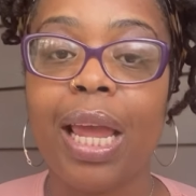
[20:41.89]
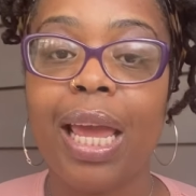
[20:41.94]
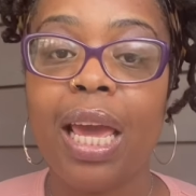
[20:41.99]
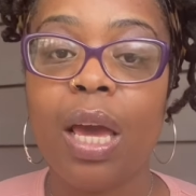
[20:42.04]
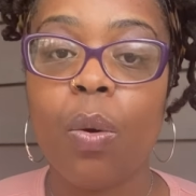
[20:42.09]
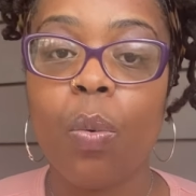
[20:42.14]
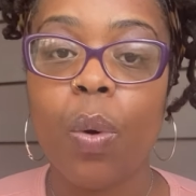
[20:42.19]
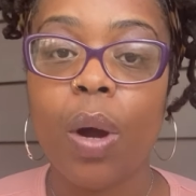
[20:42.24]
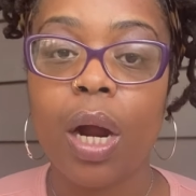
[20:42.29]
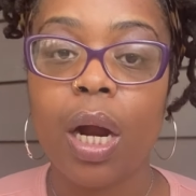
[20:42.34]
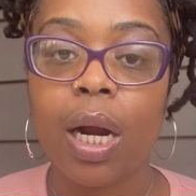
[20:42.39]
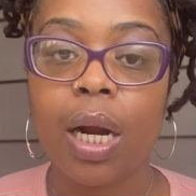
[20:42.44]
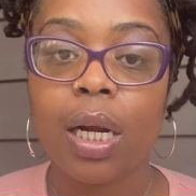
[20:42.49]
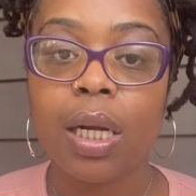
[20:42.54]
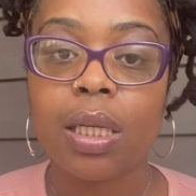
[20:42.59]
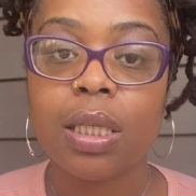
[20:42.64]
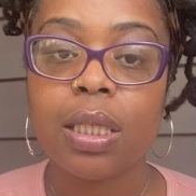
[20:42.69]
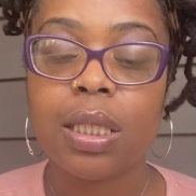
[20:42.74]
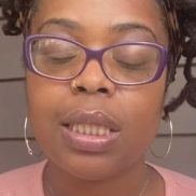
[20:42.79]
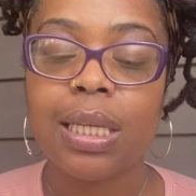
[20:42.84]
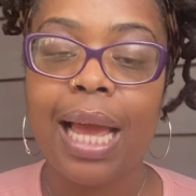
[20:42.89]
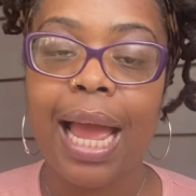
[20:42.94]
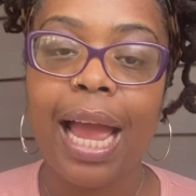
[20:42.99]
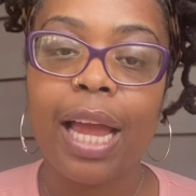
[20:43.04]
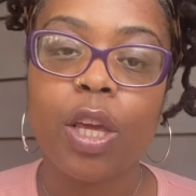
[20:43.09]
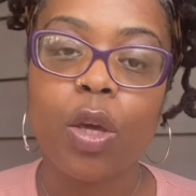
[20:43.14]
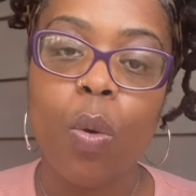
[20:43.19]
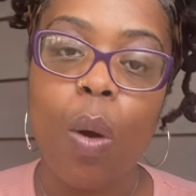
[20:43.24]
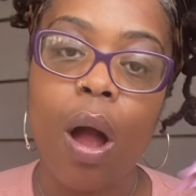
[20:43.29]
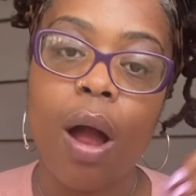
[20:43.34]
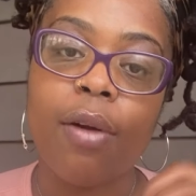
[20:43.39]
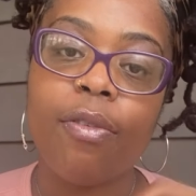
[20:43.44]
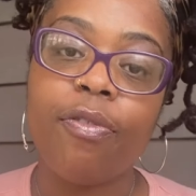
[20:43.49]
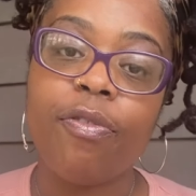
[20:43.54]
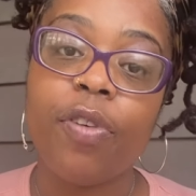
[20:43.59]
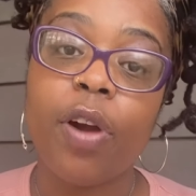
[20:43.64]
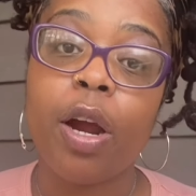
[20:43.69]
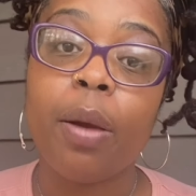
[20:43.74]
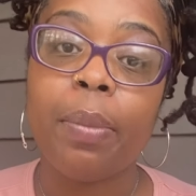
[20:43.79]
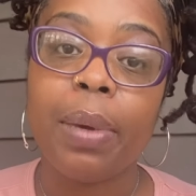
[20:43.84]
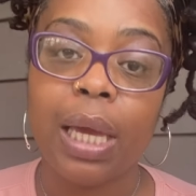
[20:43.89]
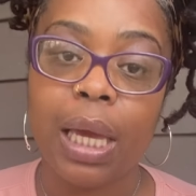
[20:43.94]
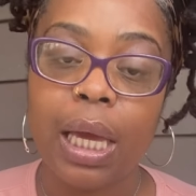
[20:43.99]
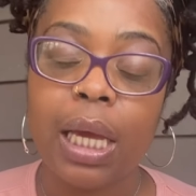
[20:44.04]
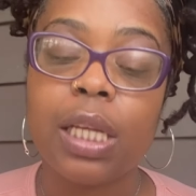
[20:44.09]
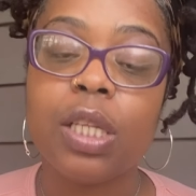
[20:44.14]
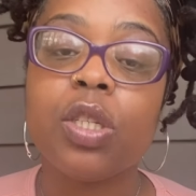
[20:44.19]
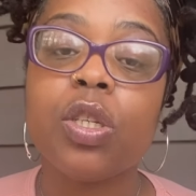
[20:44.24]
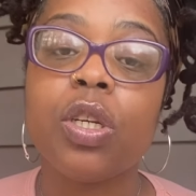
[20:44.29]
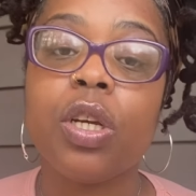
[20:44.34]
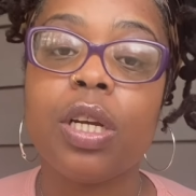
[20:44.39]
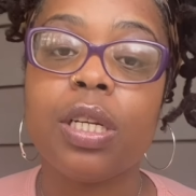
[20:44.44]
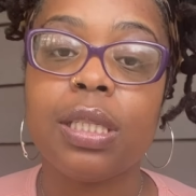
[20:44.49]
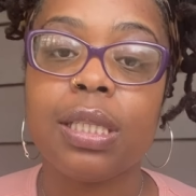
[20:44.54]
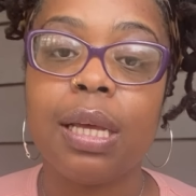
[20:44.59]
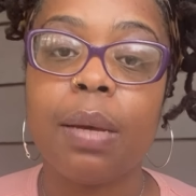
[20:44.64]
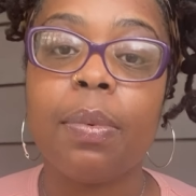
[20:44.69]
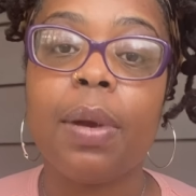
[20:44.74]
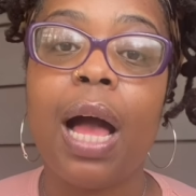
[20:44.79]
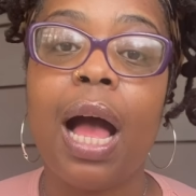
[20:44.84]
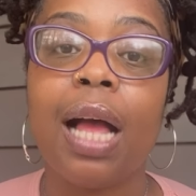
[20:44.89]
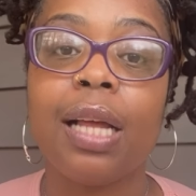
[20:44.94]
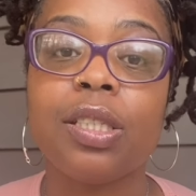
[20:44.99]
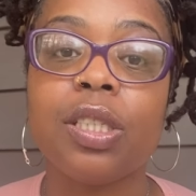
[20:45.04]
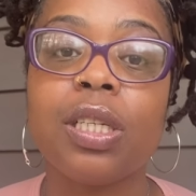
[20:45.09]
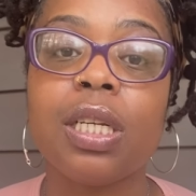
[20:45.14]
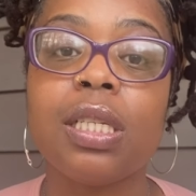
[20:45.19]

It works, and you are affirming it into your subconscious.